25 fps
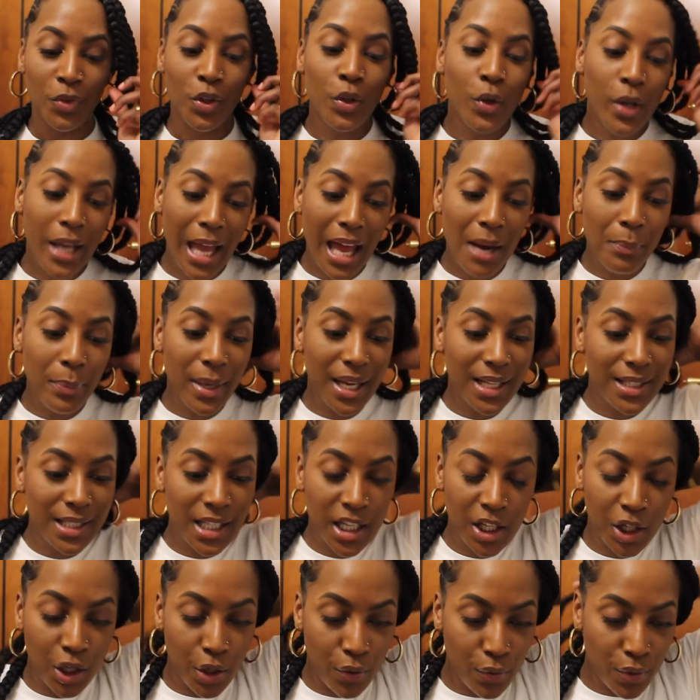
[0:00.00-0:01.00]
You can pay
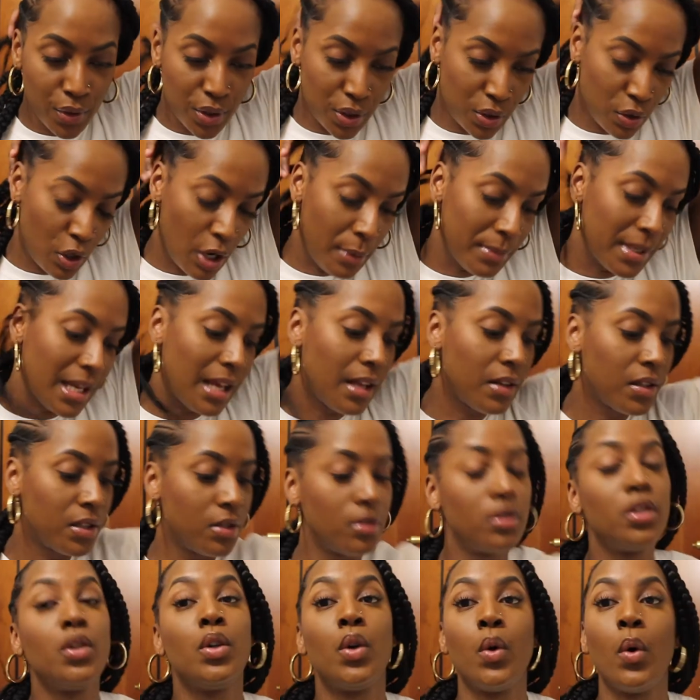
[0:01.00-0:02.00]
€10
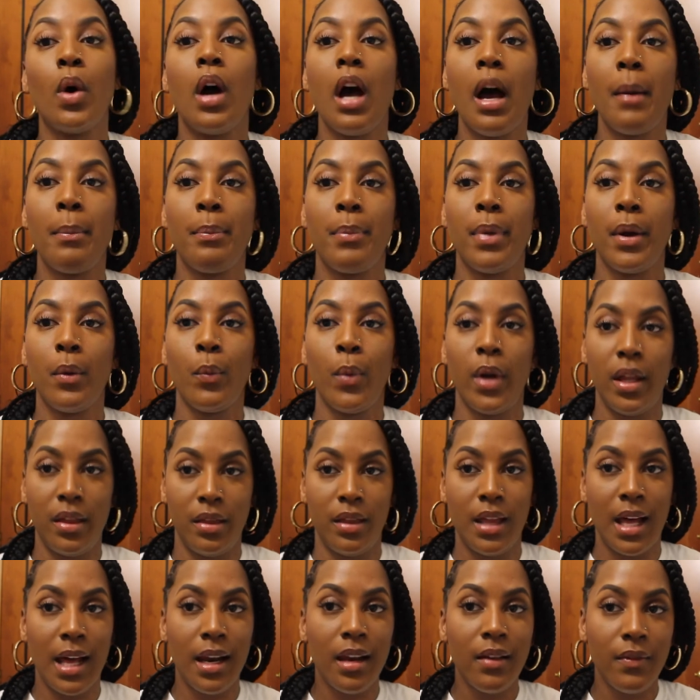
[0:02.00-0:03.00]
to go up
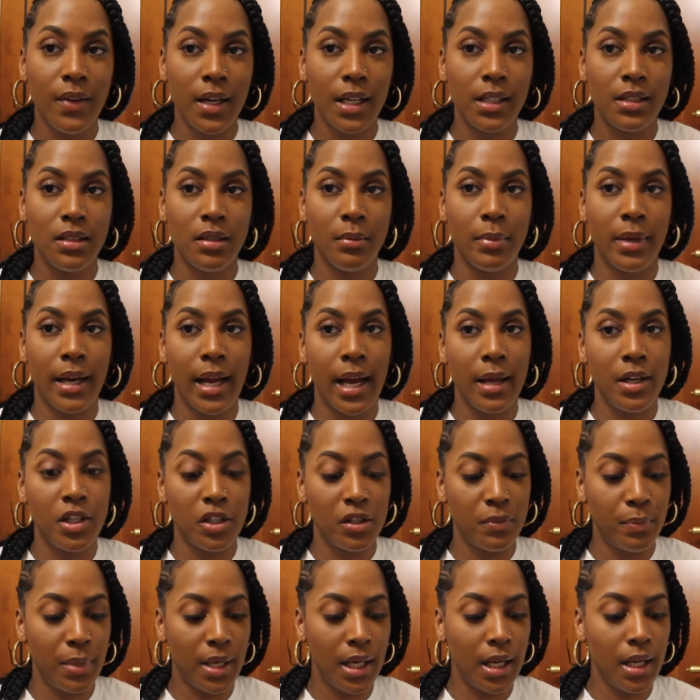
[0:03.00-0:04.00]
with the elevator, but I
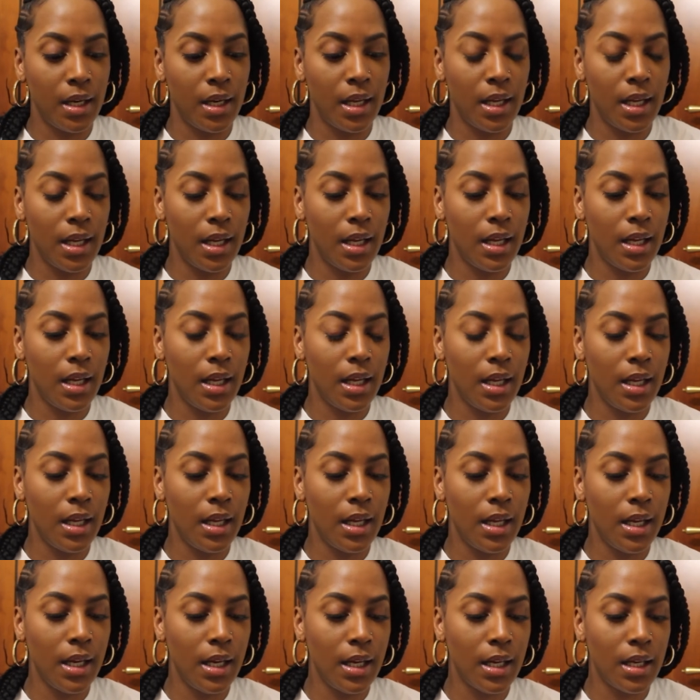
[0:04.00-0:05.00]
just paid
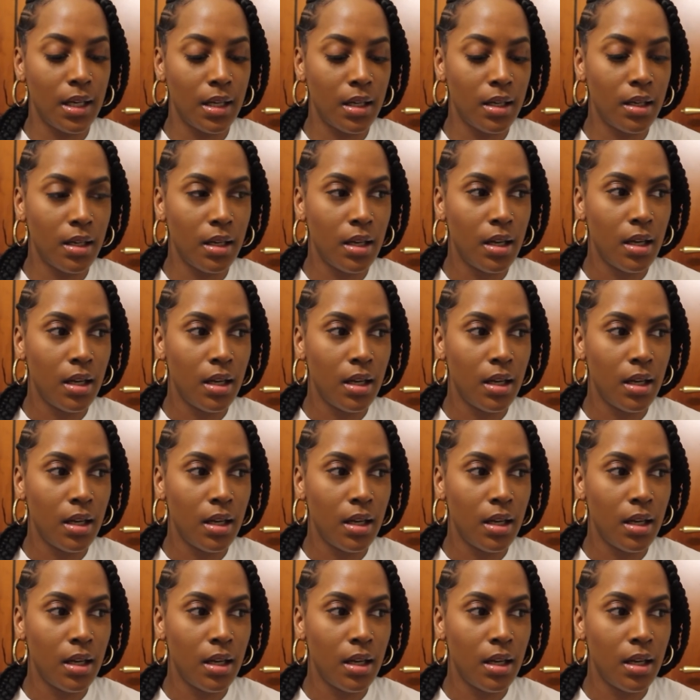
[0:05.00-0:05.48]
€8,